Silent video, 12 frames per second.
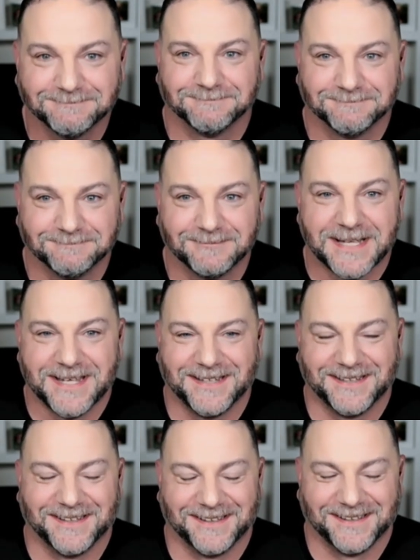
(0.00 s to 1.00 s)

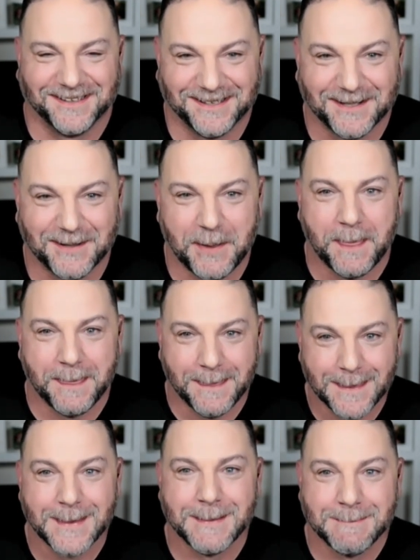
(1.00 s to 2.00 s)

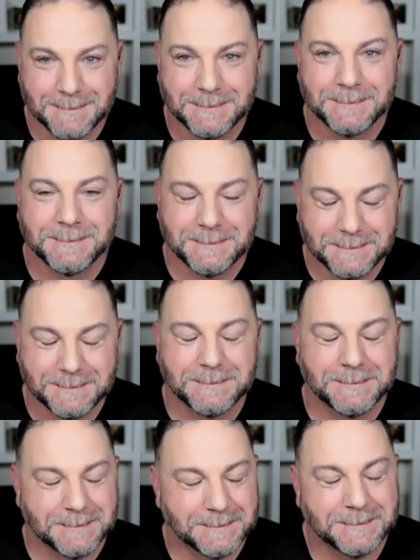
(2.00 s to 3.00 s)

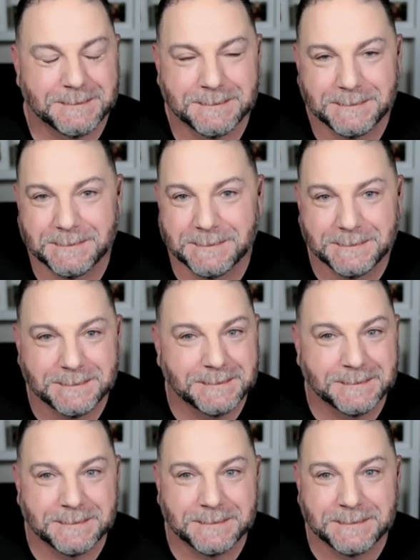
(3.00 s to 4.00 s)

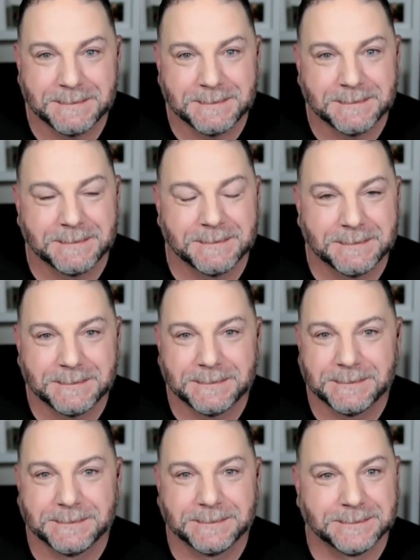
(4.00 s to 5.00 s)

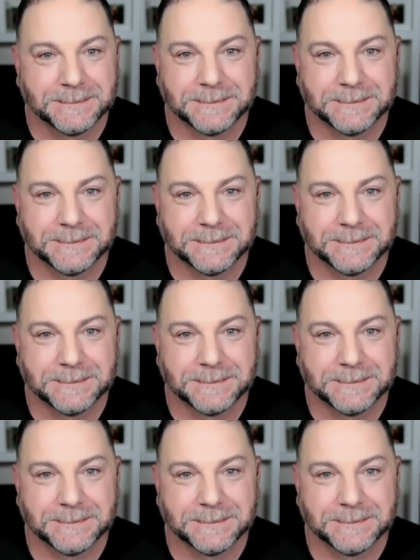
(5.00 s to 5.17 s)
(not speaking)